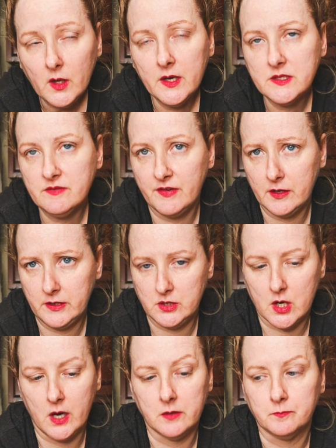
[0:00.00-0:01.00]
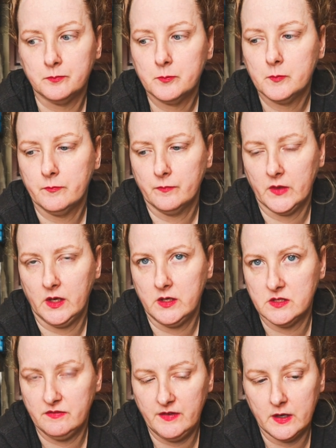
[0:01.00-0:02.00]
It's very dry. It
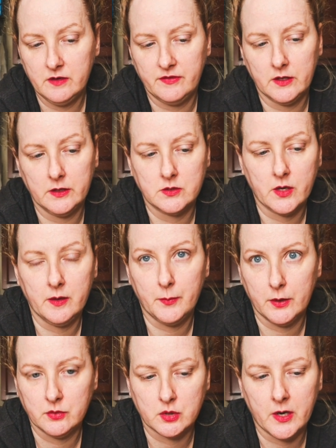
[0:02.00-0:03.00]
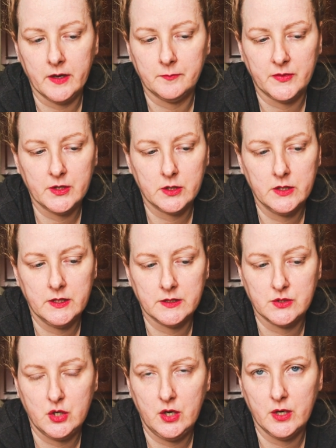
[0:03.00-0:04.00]
is very, very dry, bone dry. There
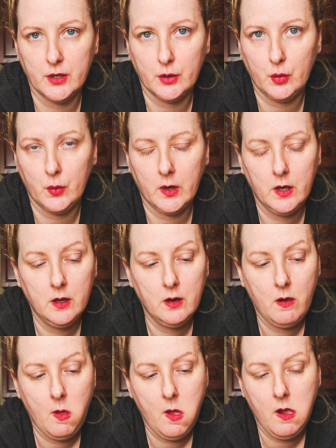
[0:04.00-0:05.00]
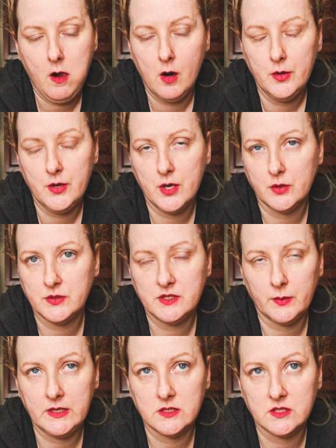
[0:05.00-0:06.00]
is no
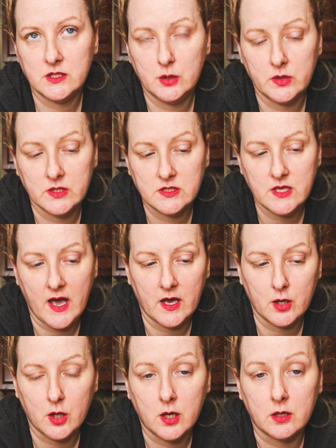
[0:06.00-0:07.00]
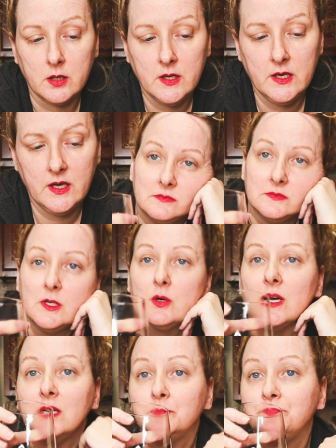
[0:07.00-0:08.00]
sweetness to this at all.
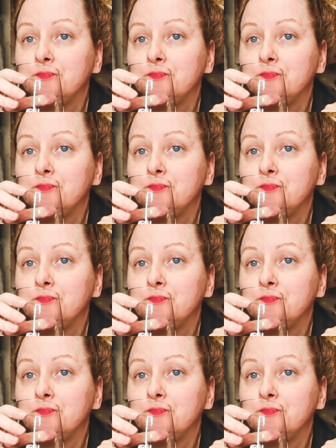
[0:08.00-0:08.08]
Okay.